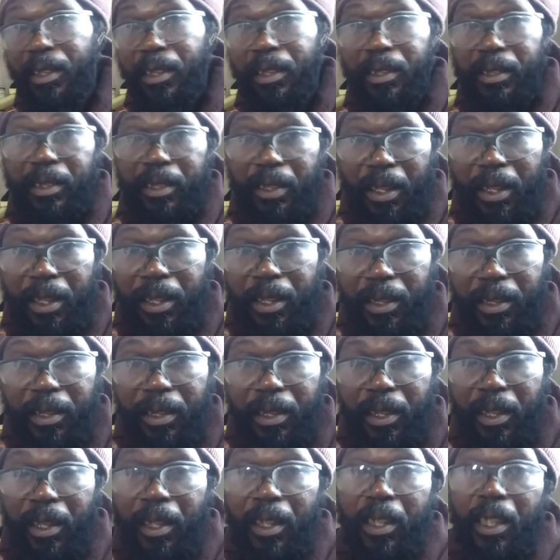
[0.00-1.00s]
Seeing?
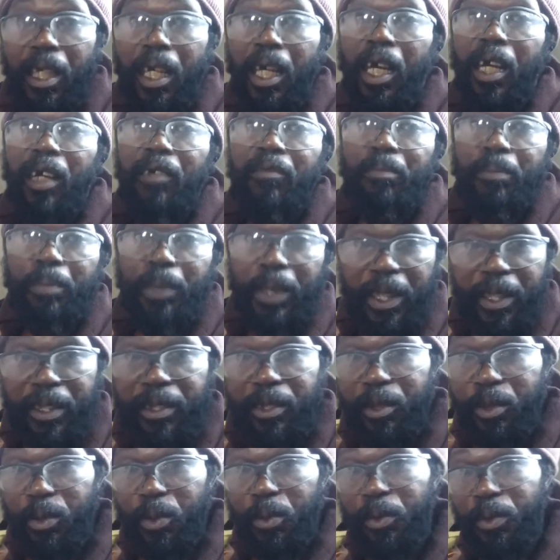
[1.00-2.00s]
I've been
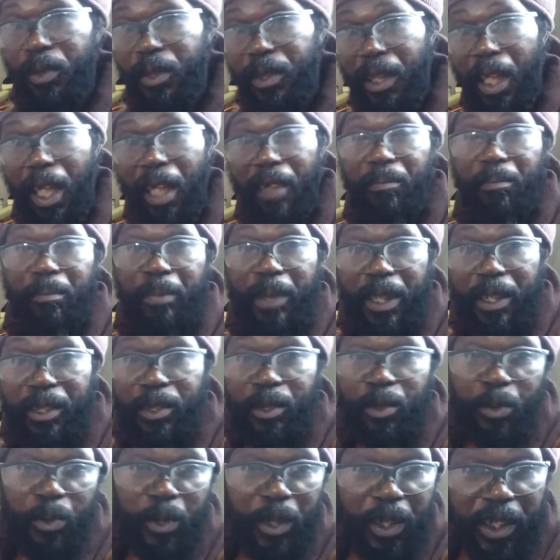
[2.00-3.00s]
through
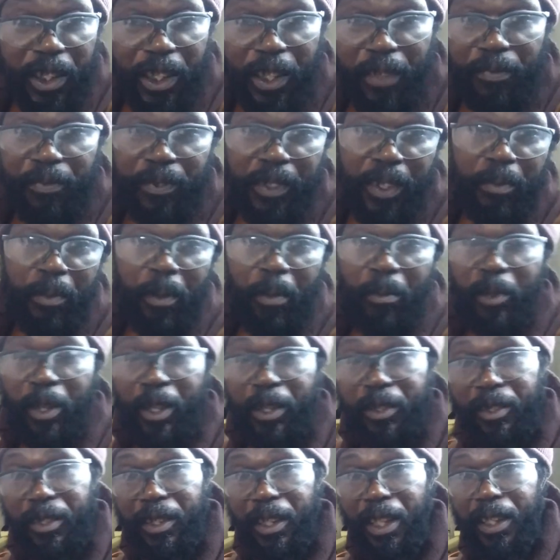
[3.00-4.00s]
the sifting of
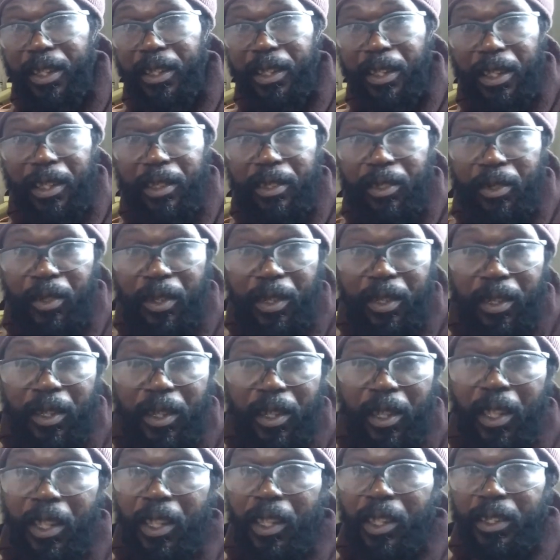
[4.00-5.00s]
brethren and sisters.
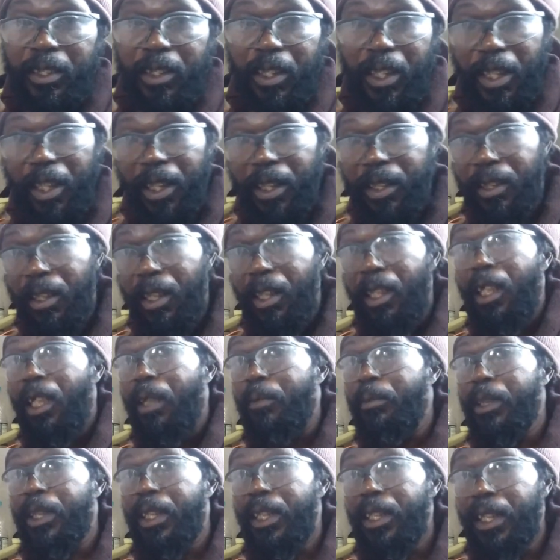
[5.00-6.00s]
Seeing? And
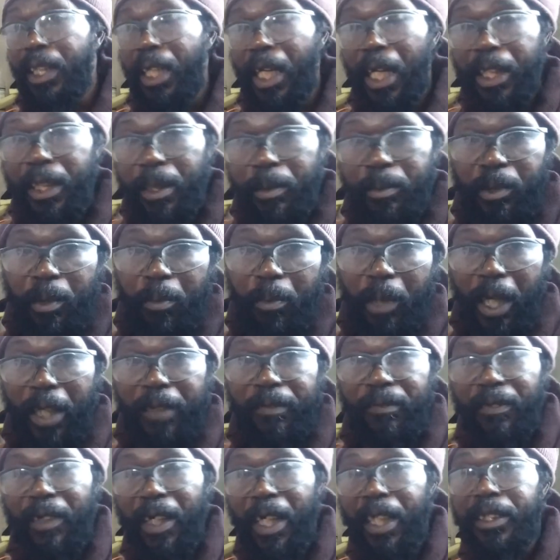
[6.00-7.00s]
me give the them some
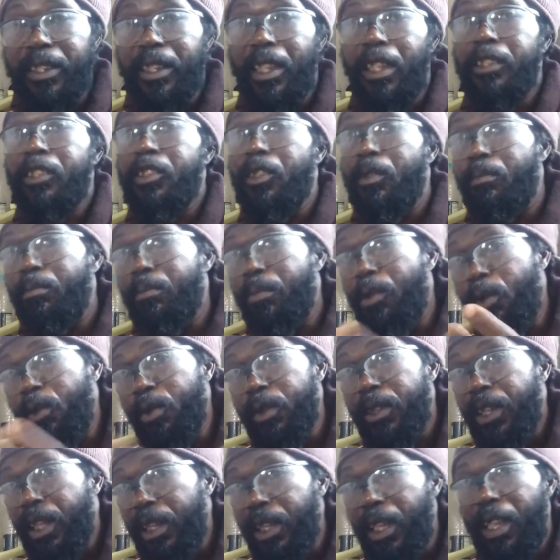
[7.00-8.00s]
advice and some
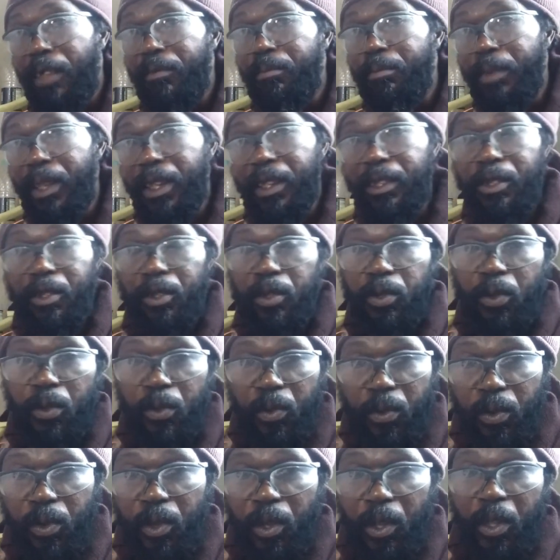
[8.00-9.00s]
books that I've been
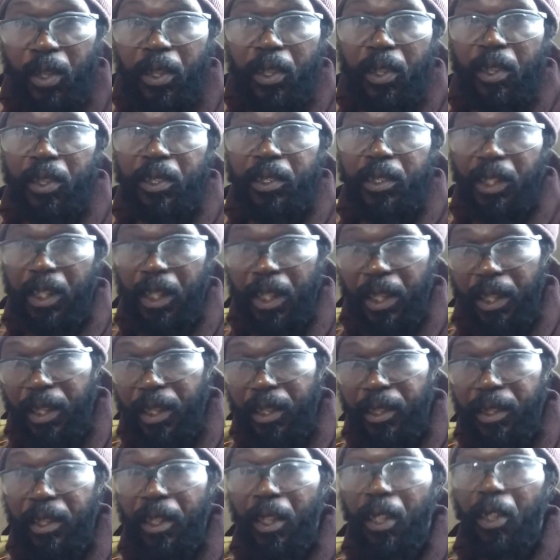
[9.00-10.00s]
through.
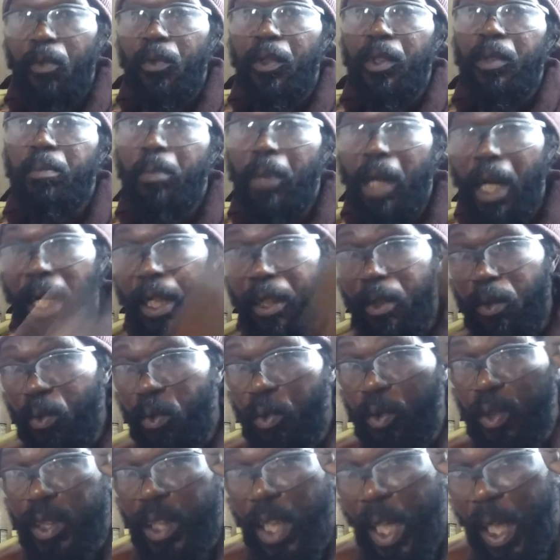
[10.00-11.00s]
Seeing? With my
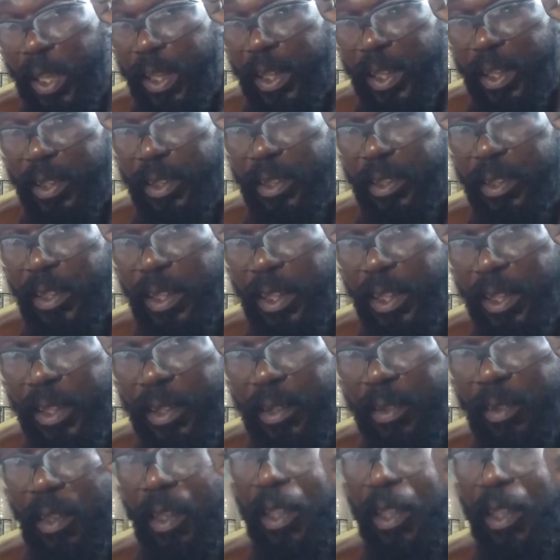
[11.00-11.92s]
own knowledge. Seeing?